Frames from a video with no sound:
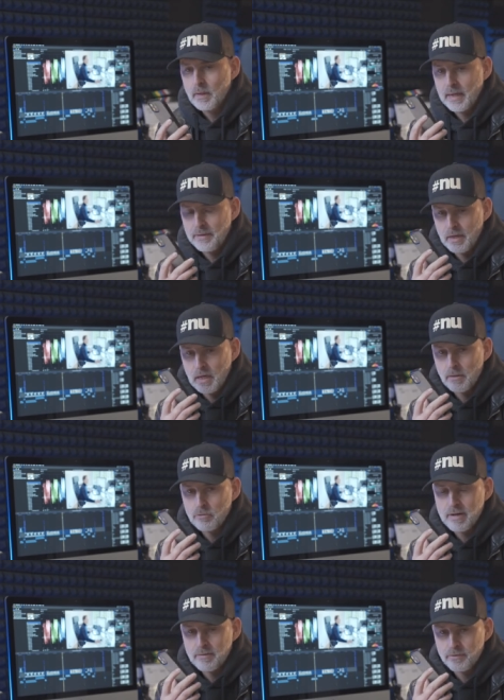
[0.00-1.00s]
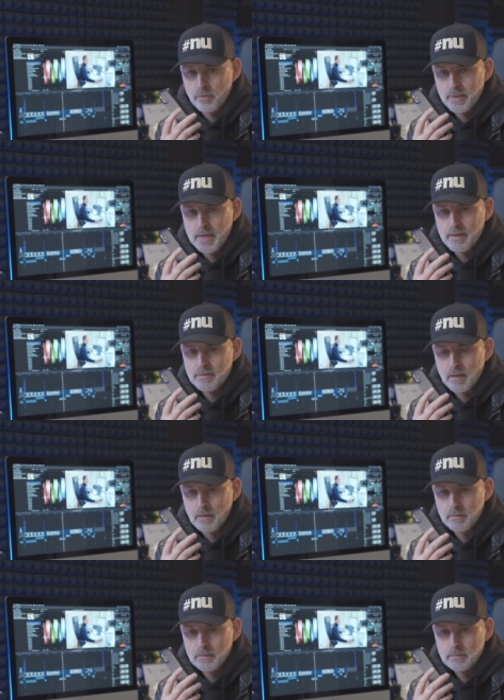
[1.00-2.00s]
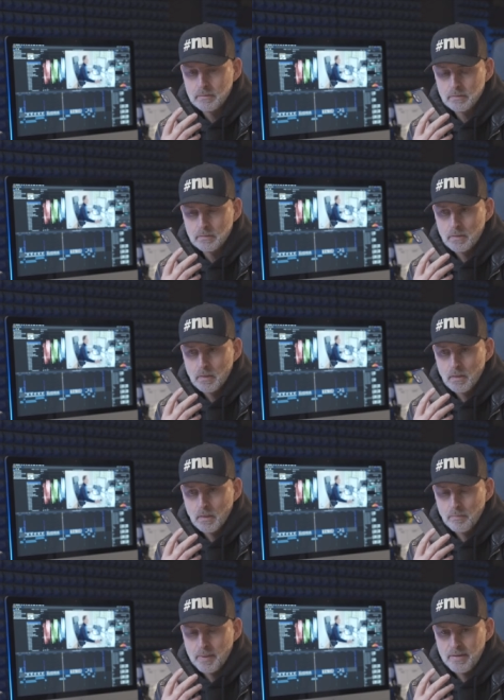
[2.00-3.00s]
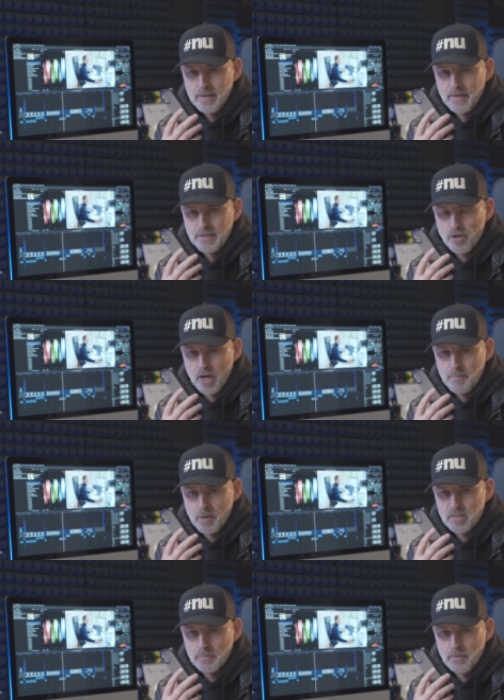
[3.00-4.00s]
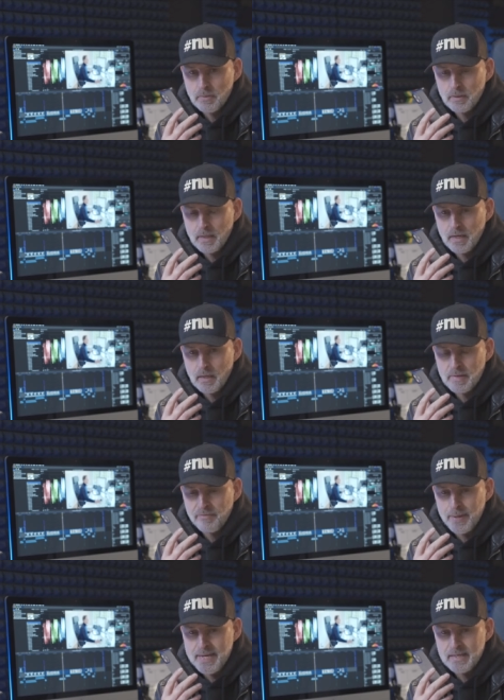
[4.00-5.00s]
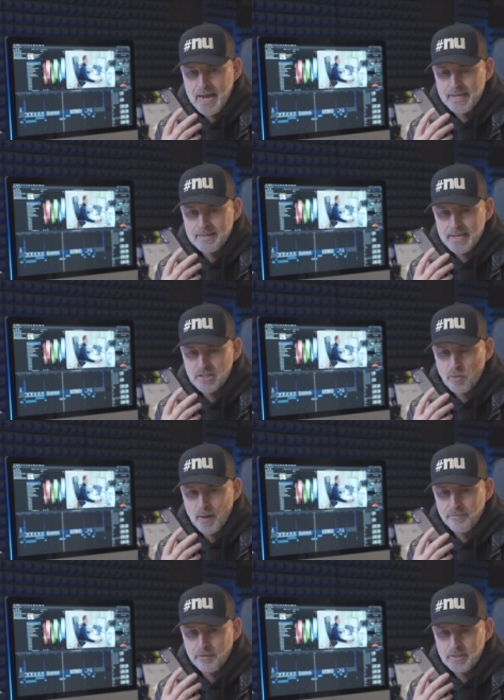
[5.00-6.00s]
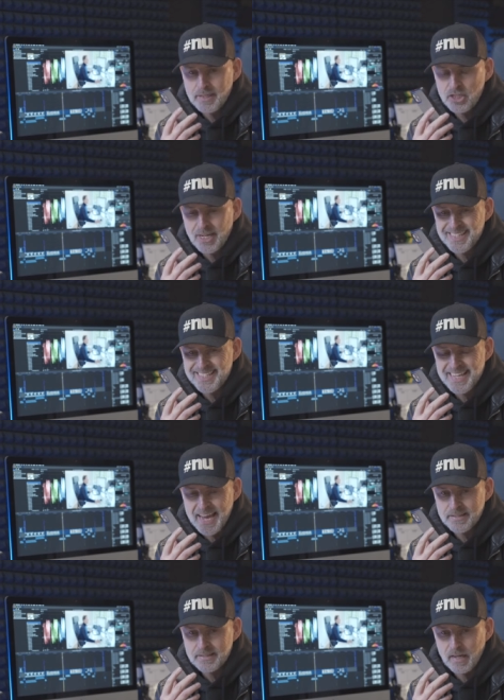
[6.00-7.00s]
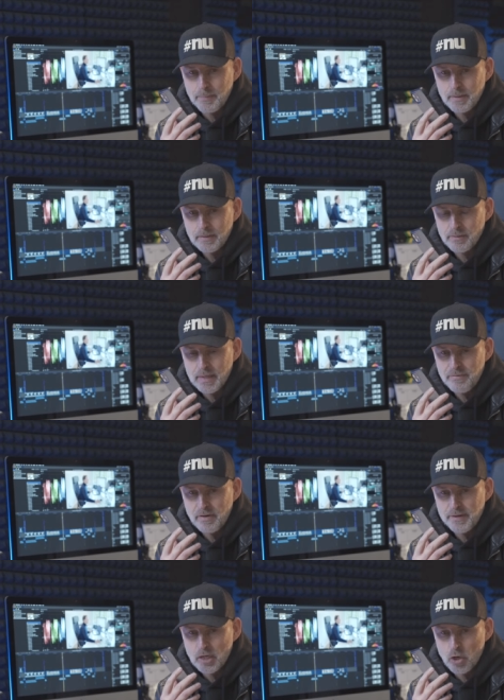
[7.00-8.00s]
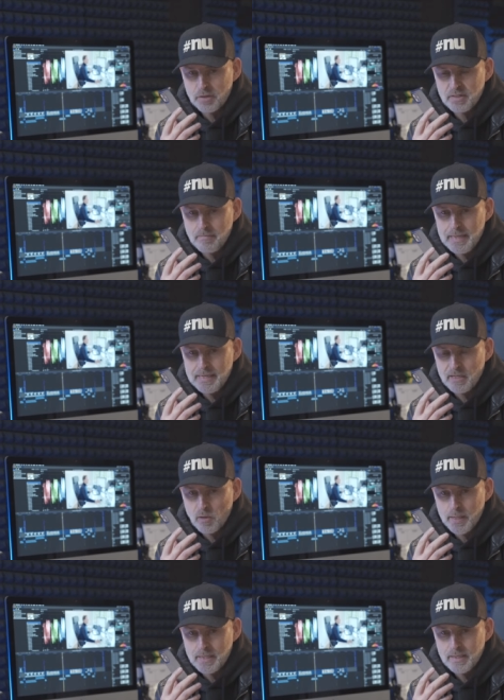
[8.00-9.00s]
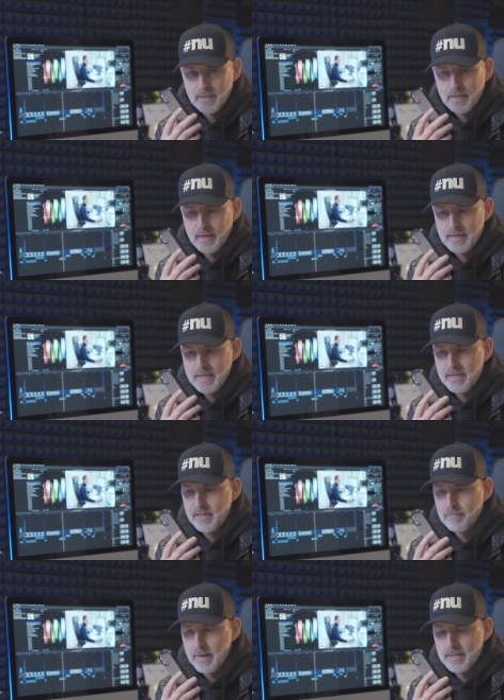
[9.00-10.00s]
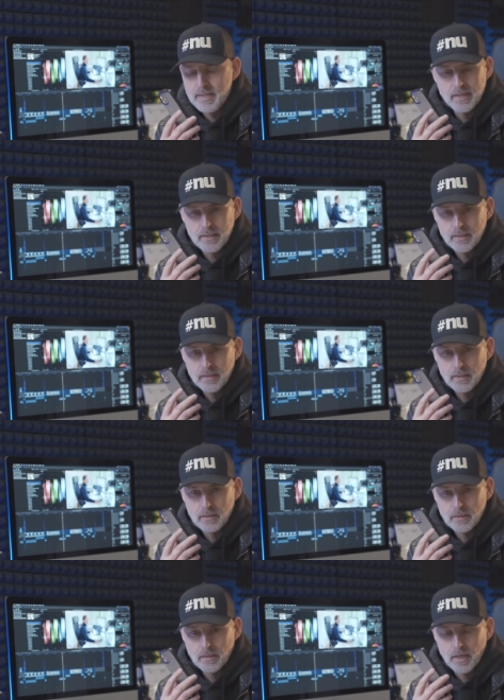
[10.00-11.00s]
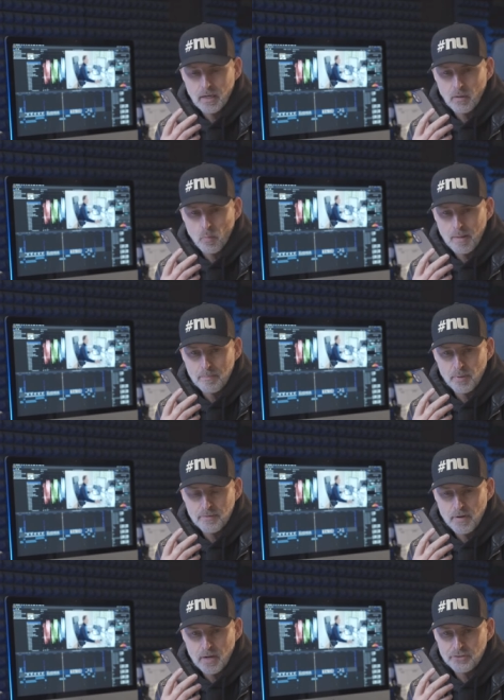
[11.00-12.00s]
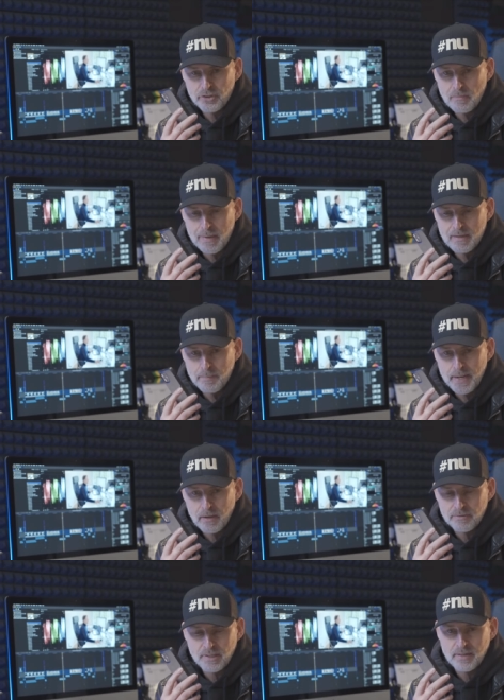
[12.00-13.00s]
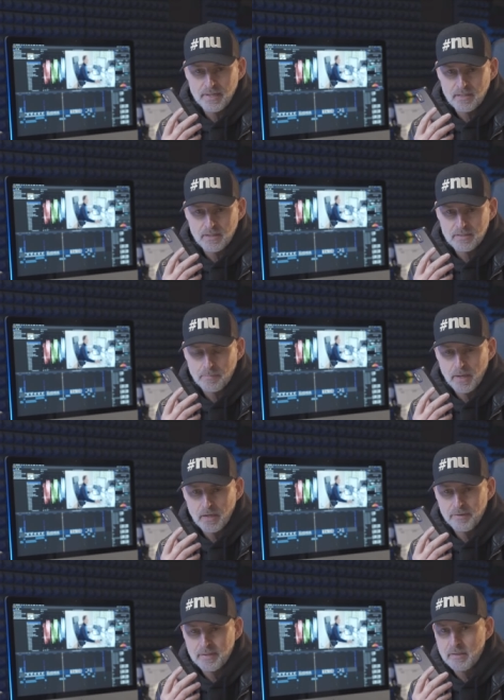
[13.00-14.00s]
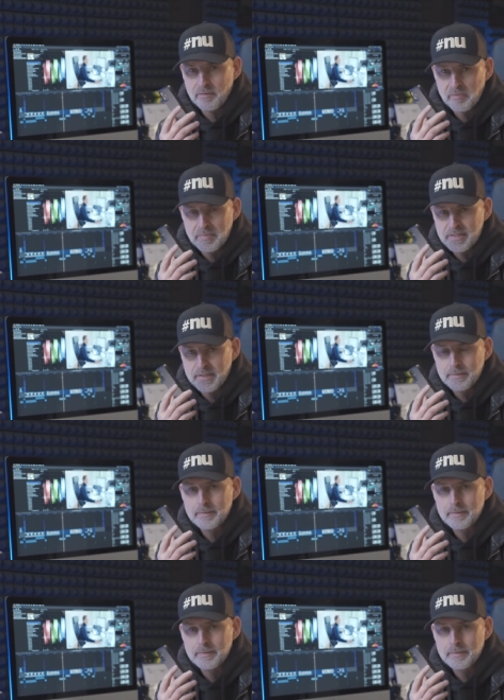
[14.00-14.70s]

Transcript: And the lower ground floor, yeah. So, but it's not impossible. If we can add that square footage, it stacks up. So even if it cost £1 million and he can make 1.5 to 2 million pounds, it's a perfect deal for him, isn't it?